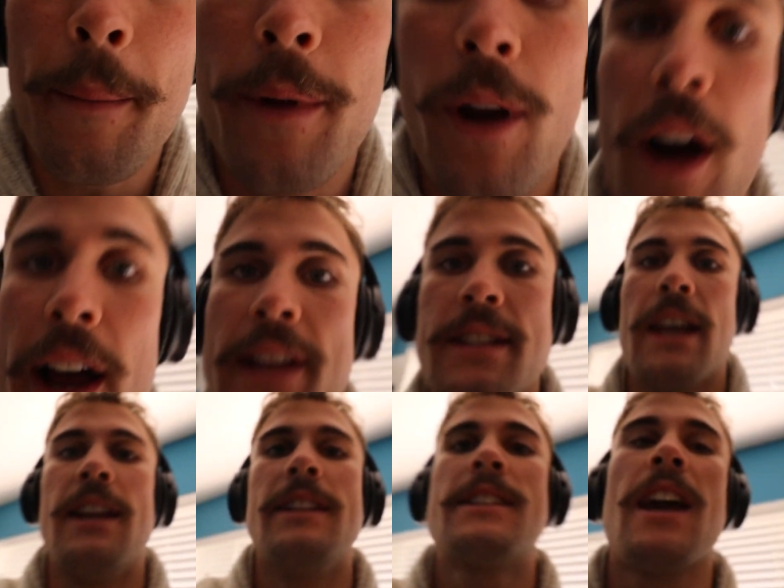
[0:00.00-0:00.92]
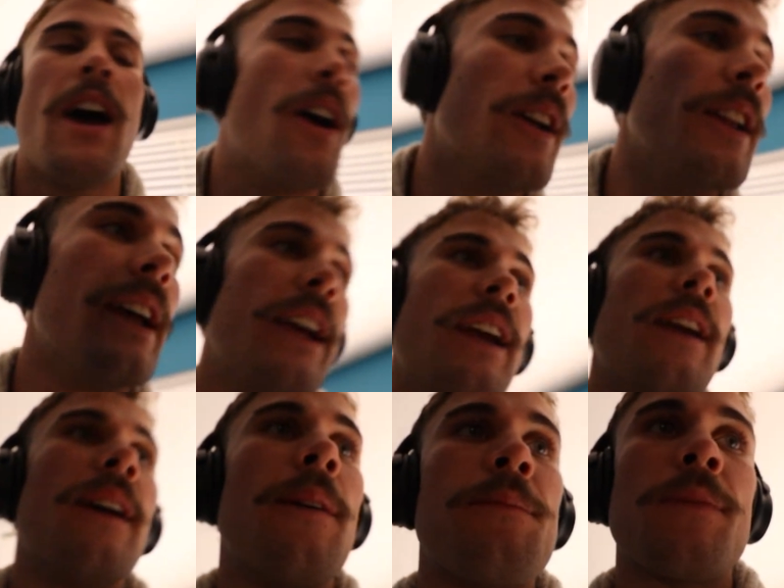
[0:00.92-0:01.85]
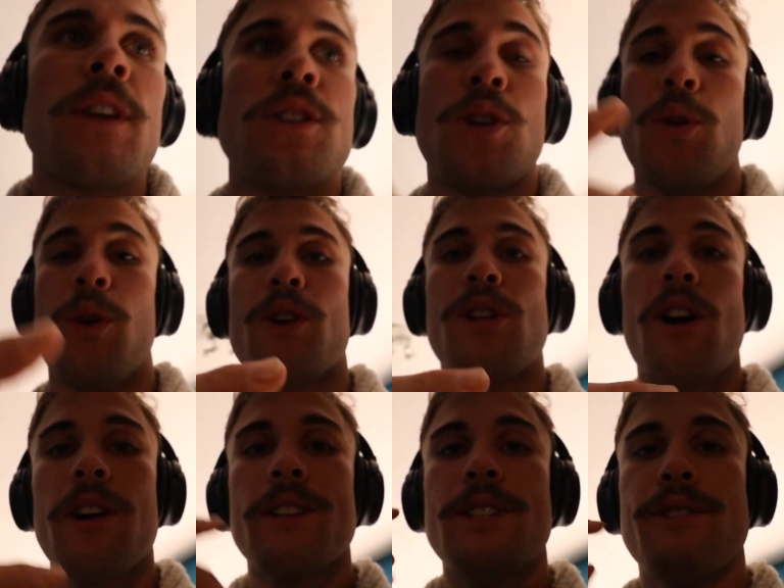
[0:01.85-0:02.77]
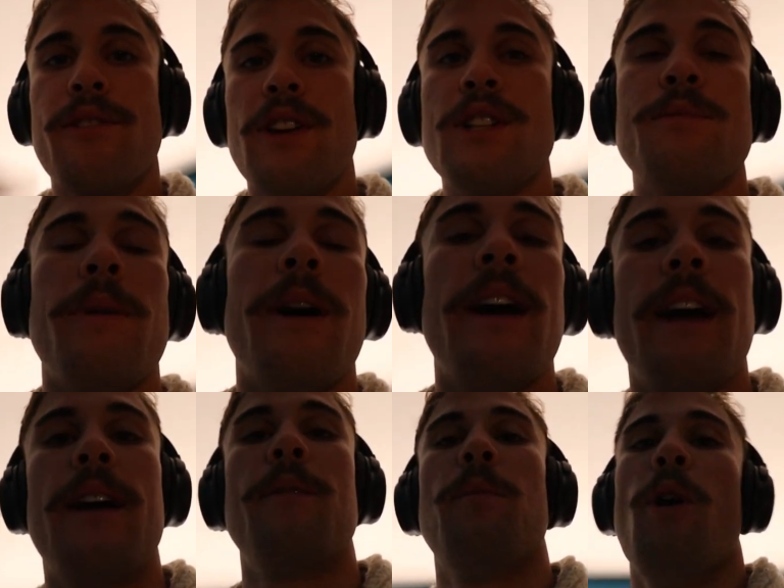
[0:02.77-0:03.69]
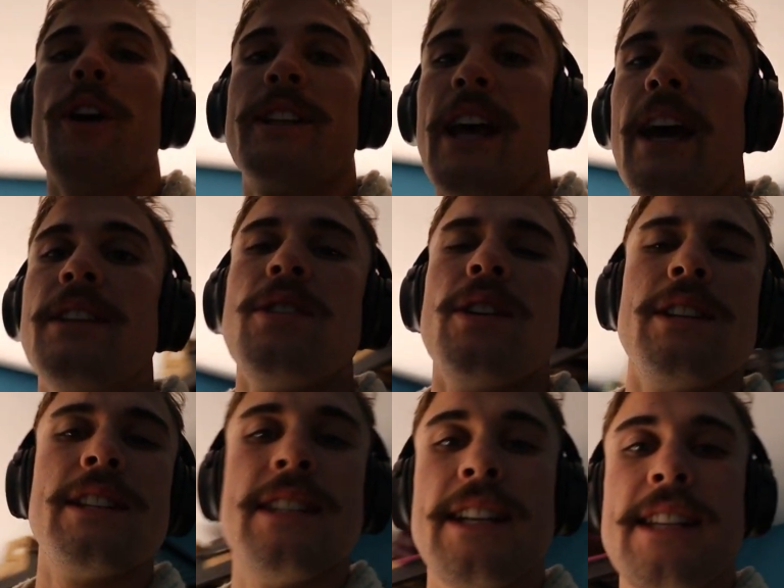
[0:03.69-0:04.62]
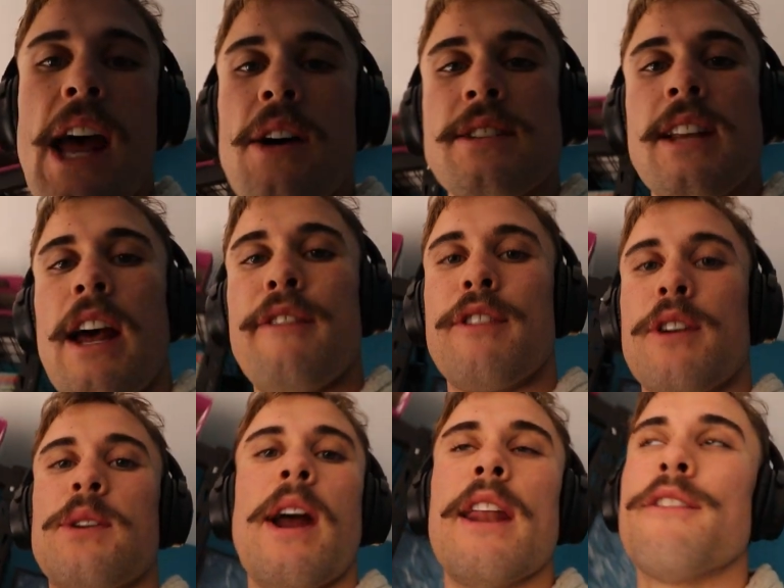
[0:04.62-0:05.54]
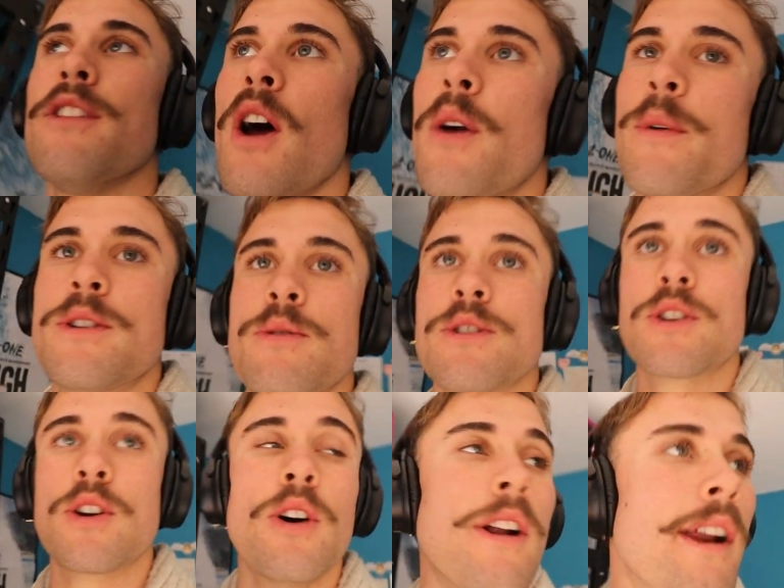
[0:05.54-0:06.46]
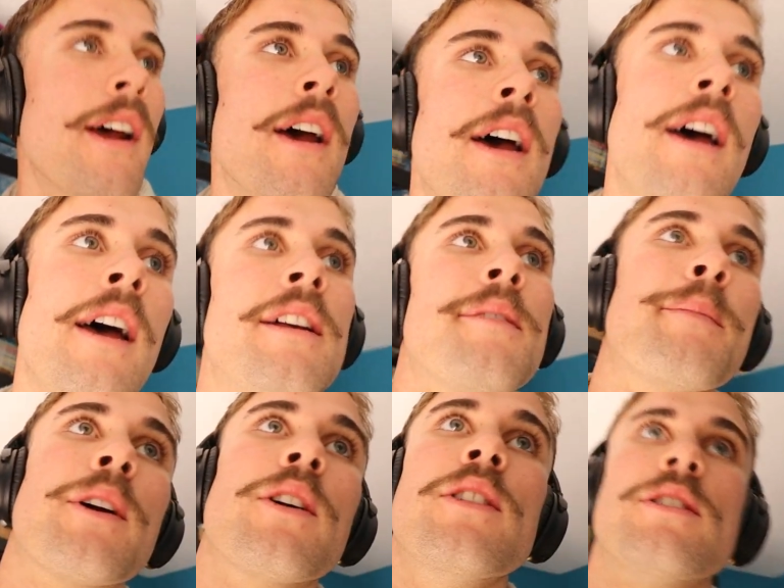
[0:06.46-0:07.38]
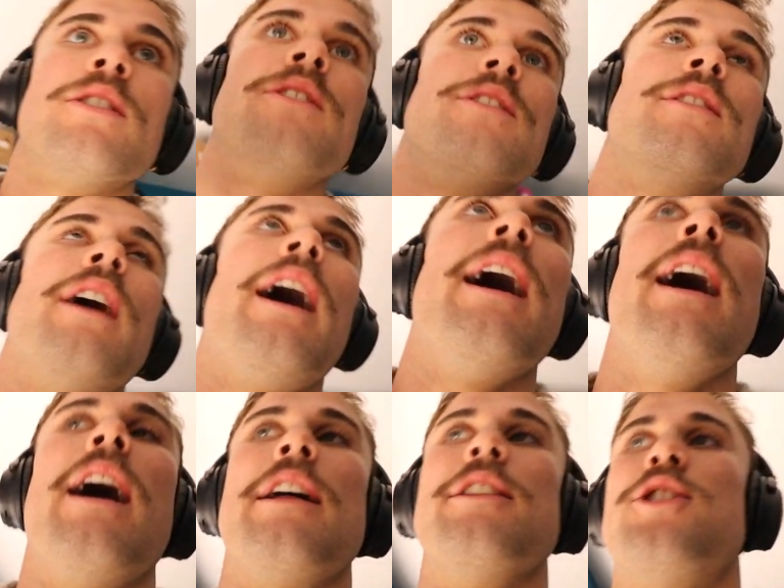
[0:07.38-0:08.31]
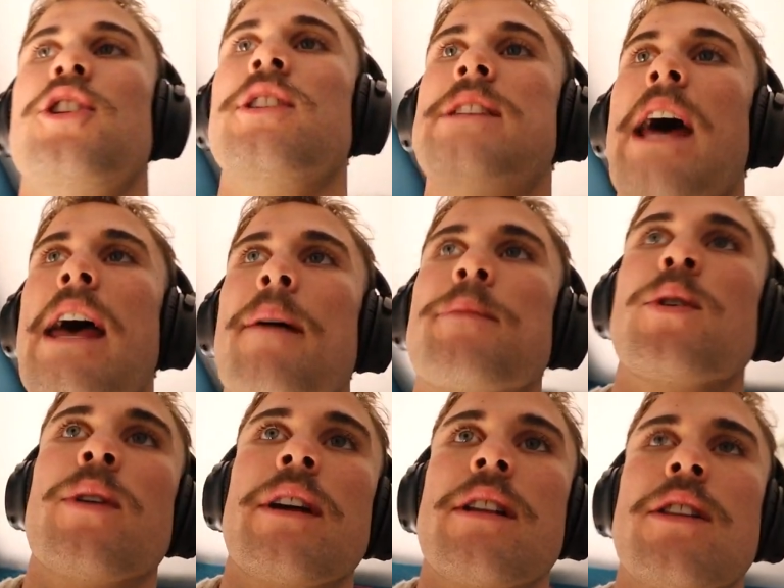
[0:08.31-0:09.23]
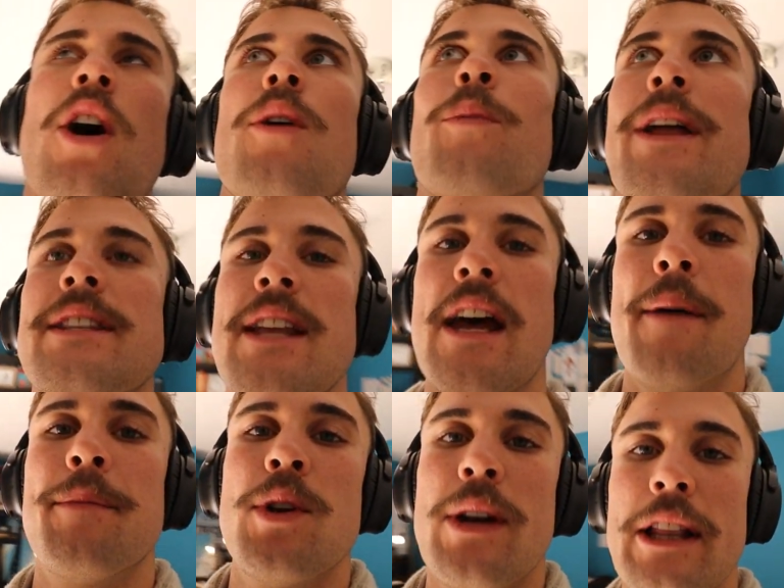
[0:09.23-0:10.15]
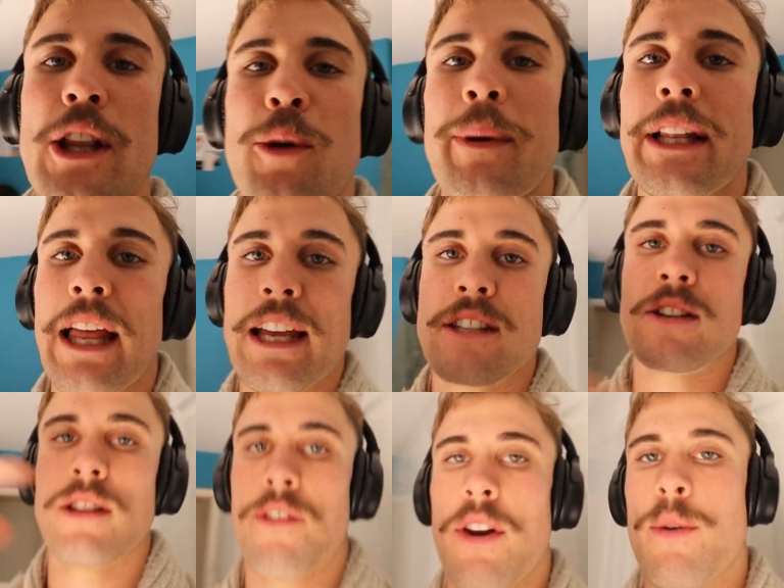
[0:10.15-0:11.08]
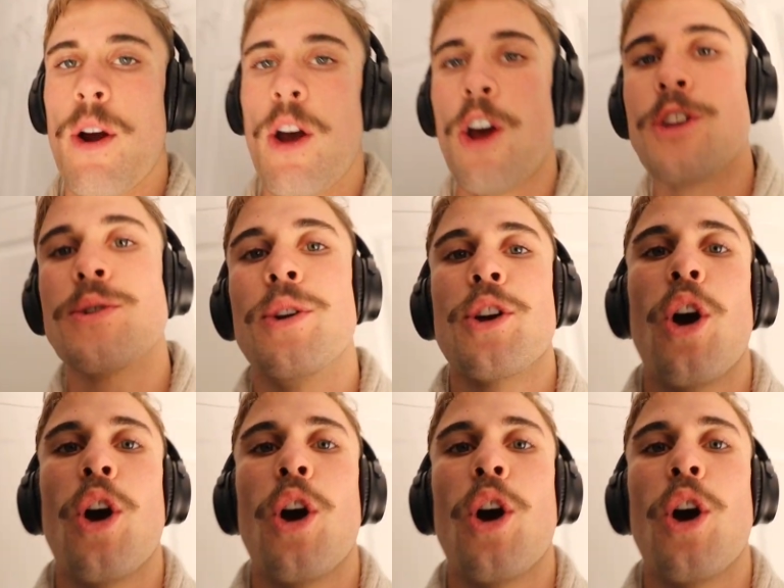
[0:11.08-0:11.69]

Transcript: up guys? It is currently 2 o'clock. Just finished my work day. So I did 6 hours today for Creative Flow, which was good. Because on Wednesday, I'm doing a little bit less because I've got a rehearsal to